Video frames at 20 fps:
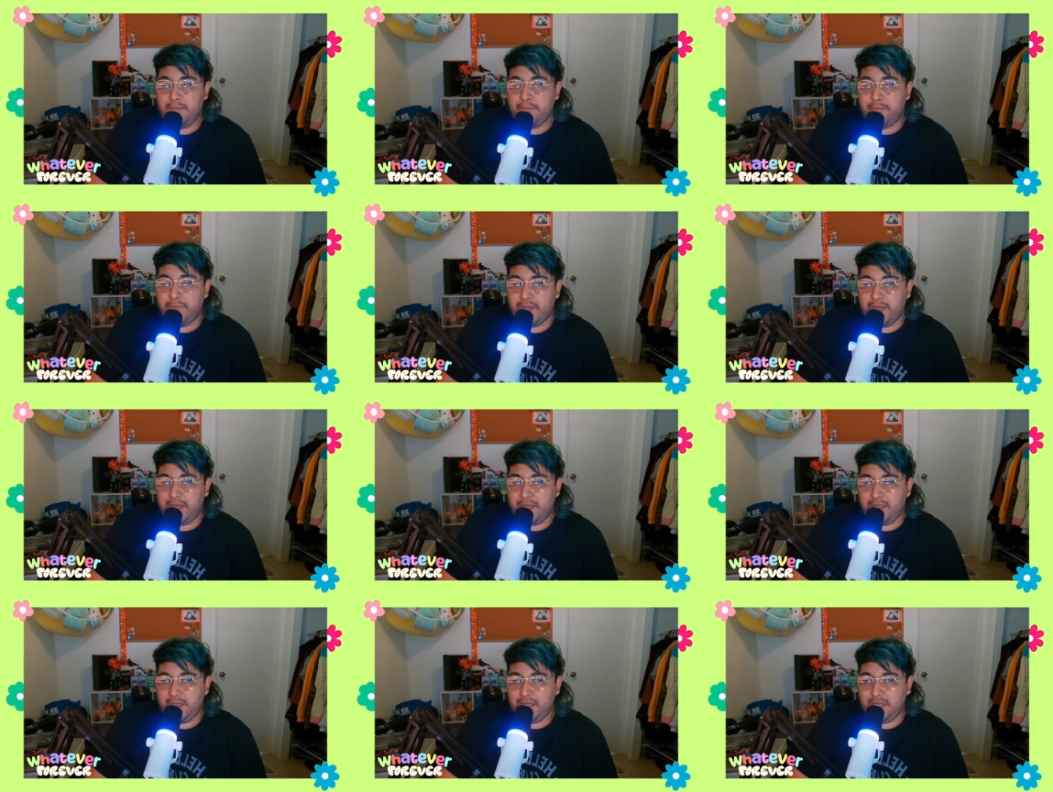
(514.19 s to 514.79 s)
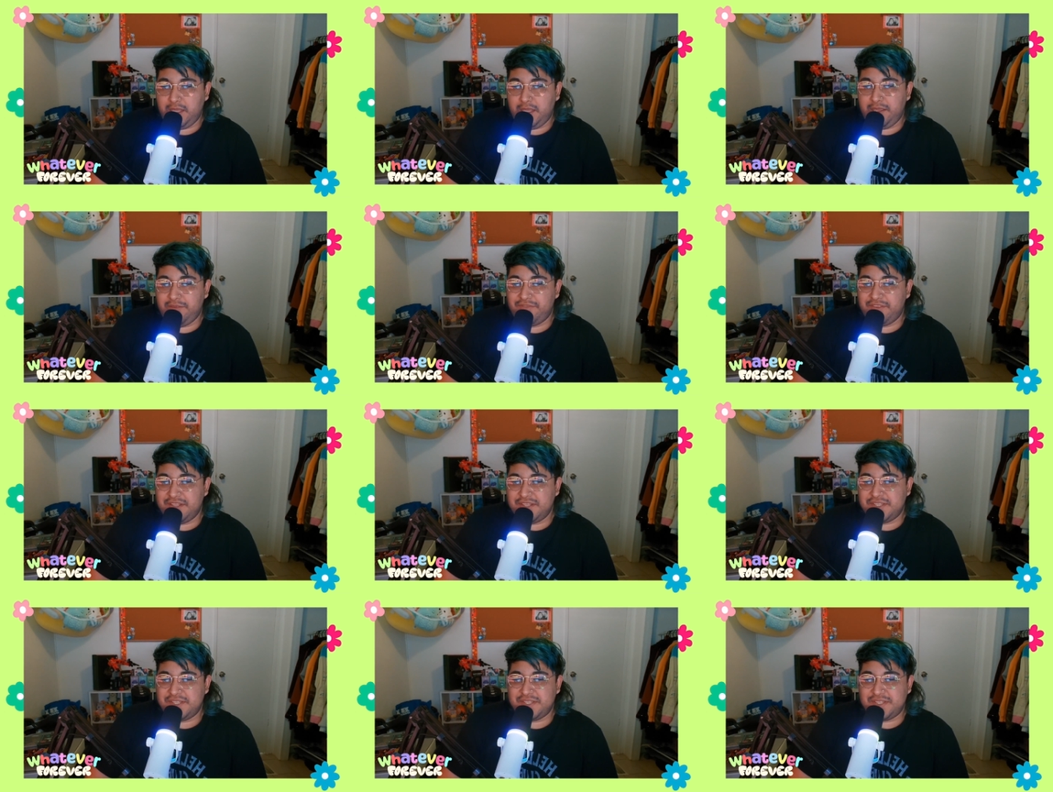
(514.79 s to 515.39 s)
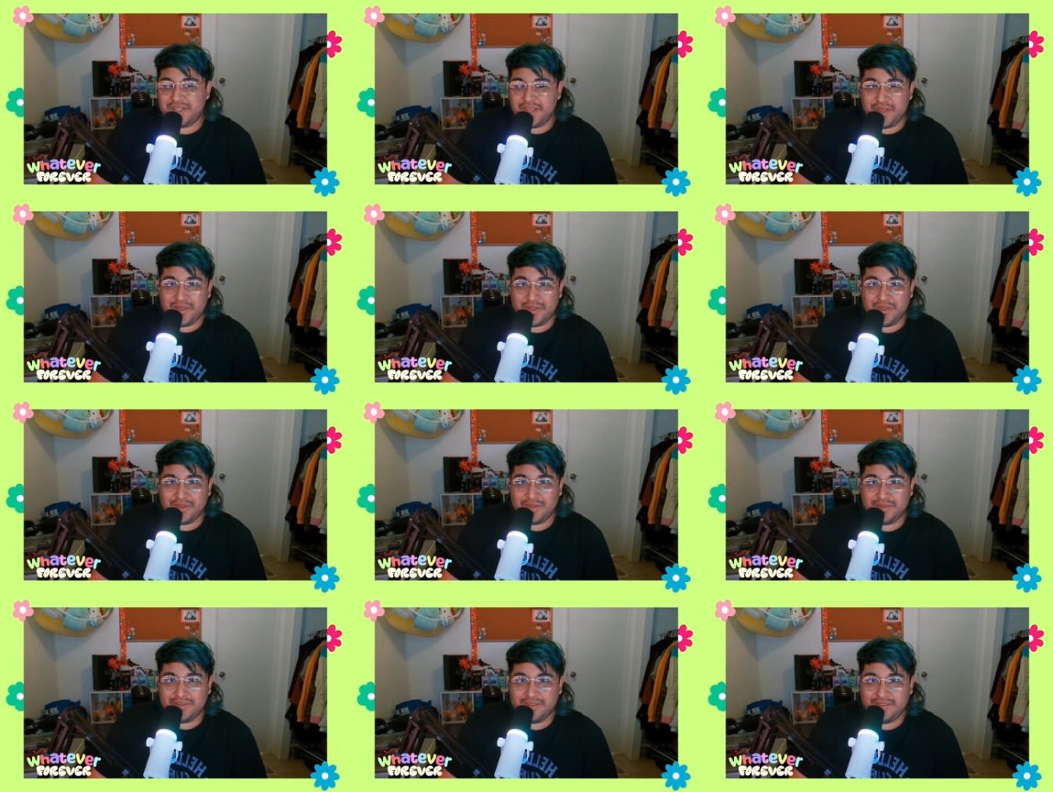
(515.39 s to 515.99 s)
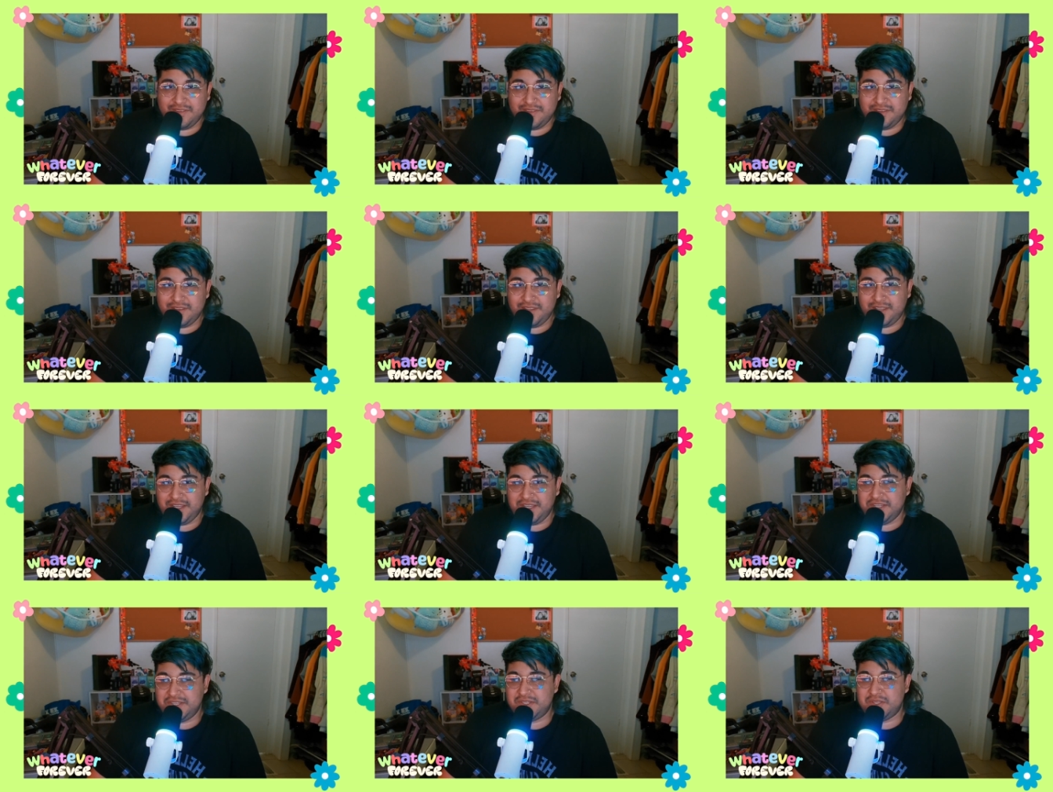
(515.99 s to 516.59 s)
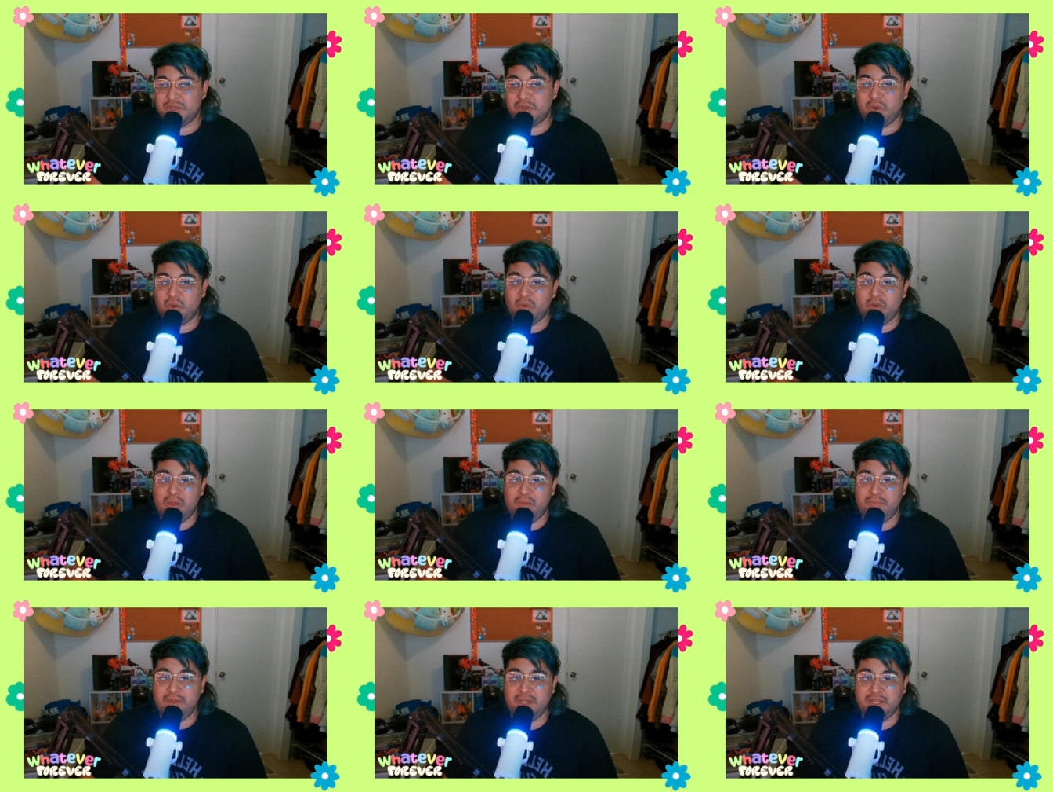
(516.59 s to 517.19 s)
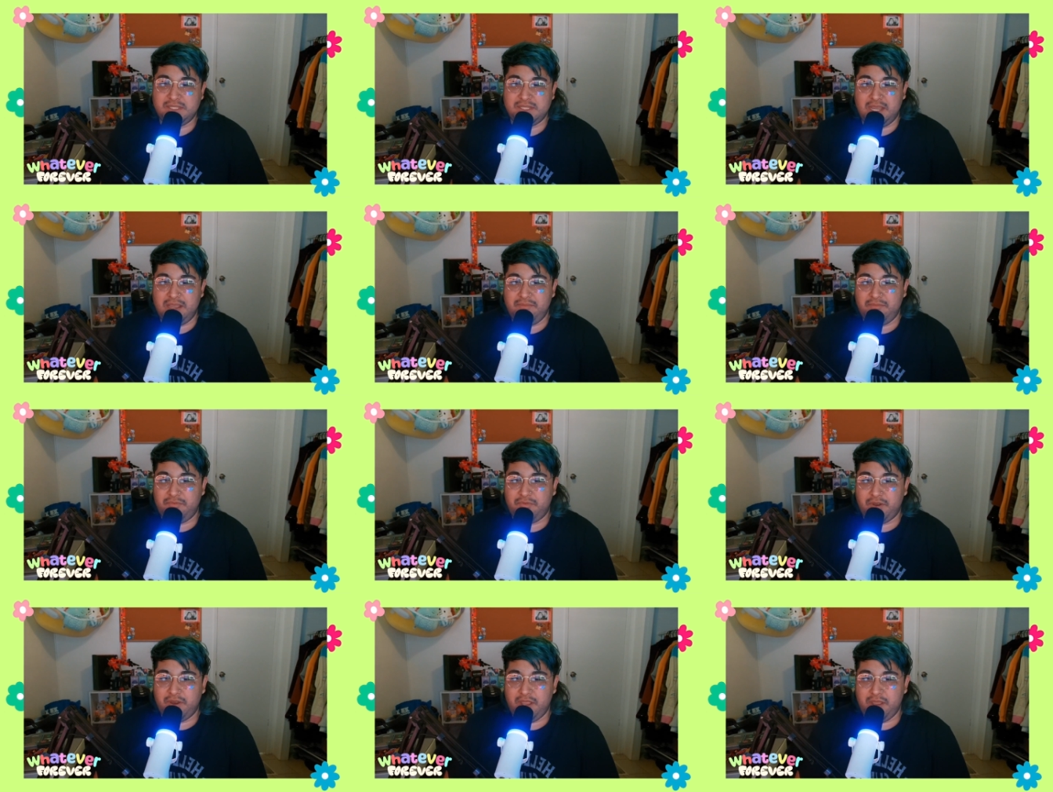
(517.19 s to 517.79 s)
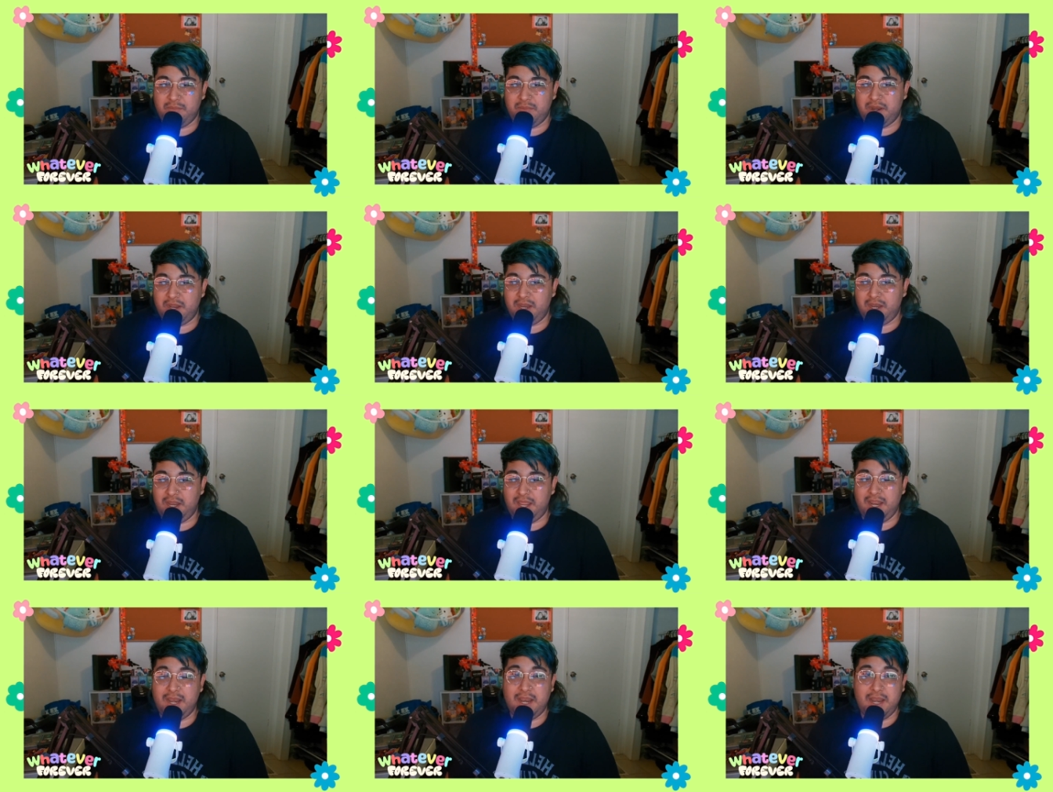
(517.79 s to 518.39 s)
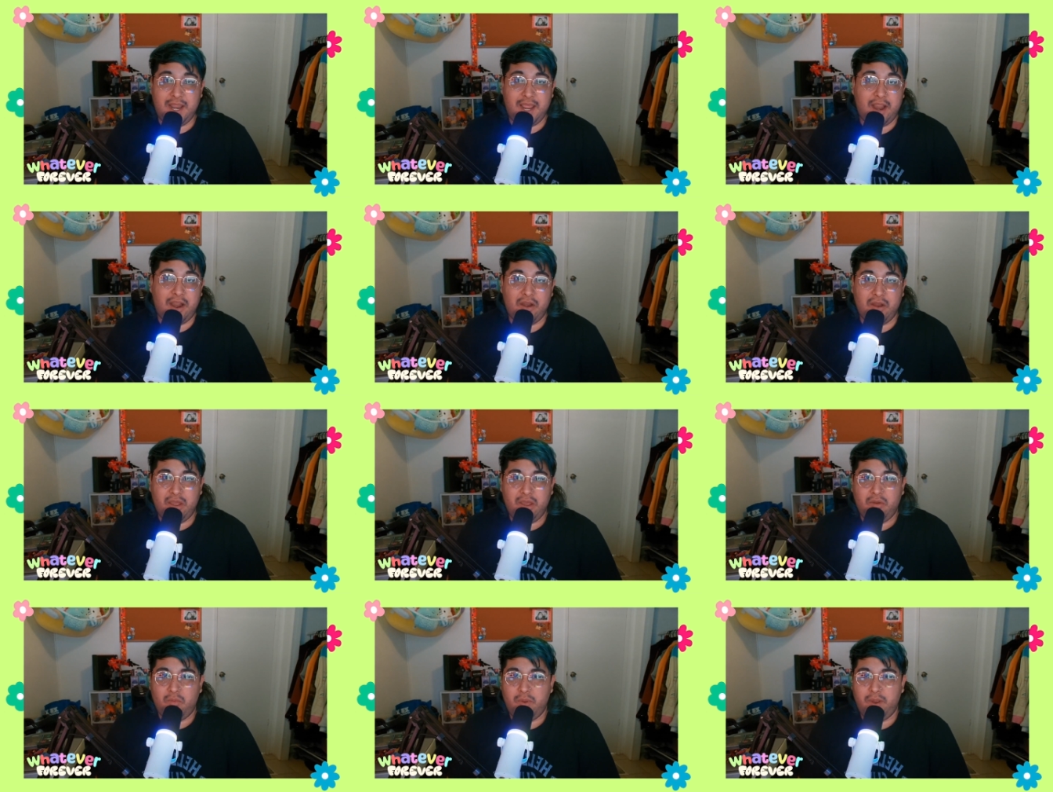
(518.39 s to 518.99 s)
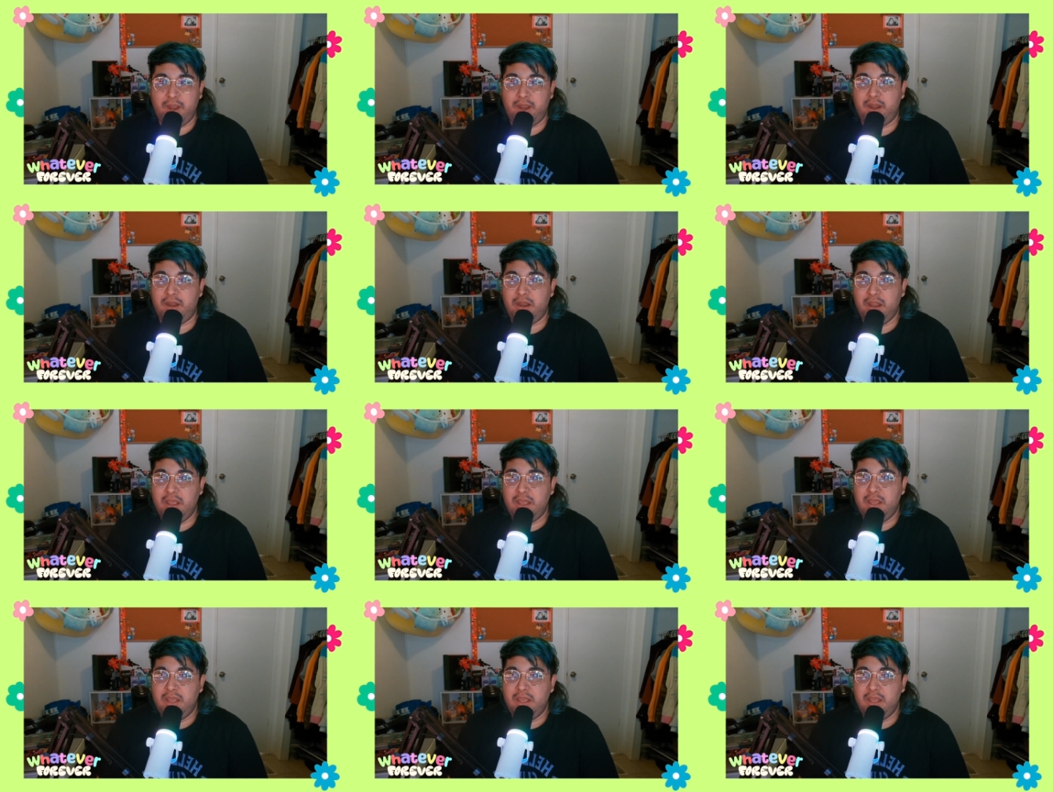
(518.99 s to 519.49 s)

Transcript: But even still, he still grew up in a time frame and in an era where